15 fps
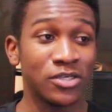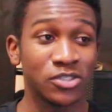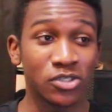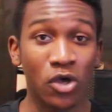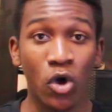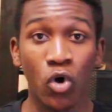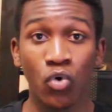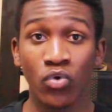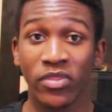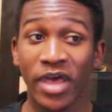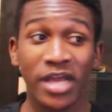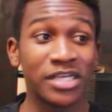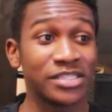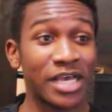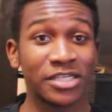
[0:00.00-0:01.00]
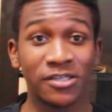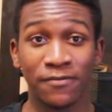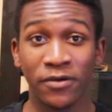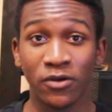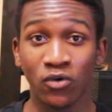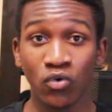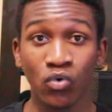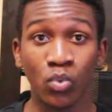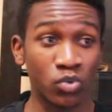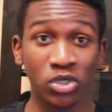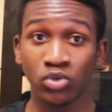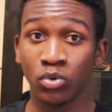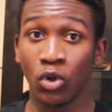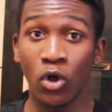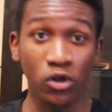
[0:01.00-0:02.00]
So that is actually pretty cool,
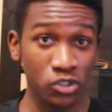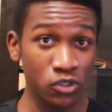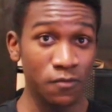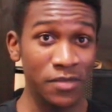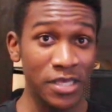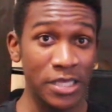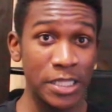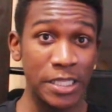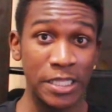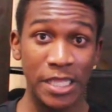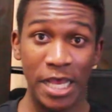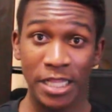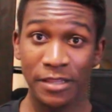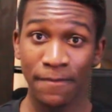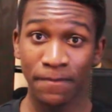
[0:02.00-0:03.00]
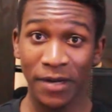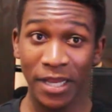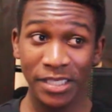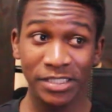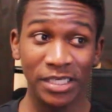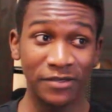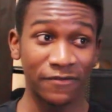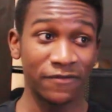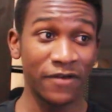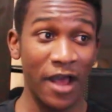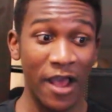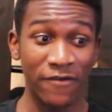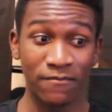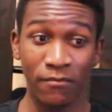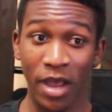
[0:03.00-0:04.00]
which will also mean that the PlayStation
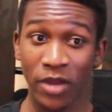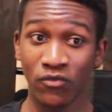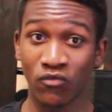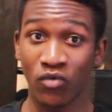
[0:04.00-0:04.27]
5 might